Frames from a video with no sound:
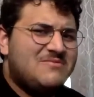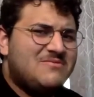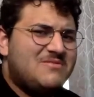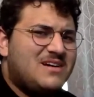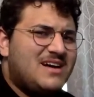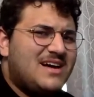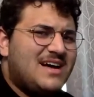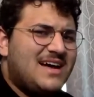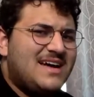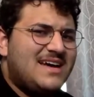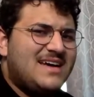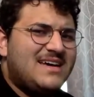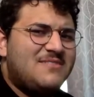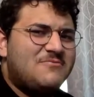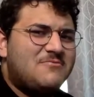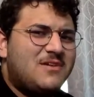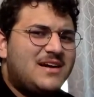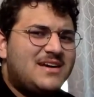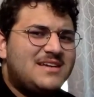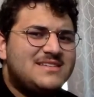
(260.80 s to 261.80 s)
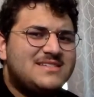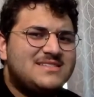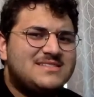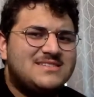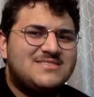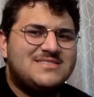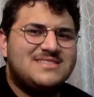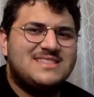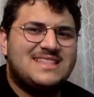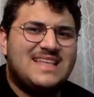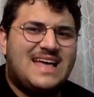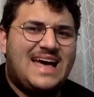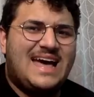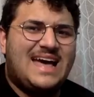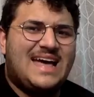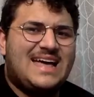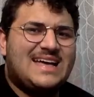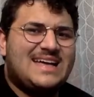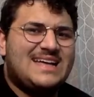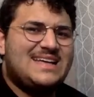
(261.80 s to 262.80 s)
why are you doing
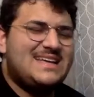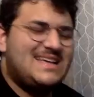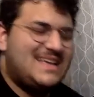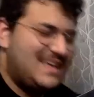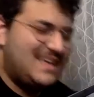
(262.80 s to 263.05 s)
that?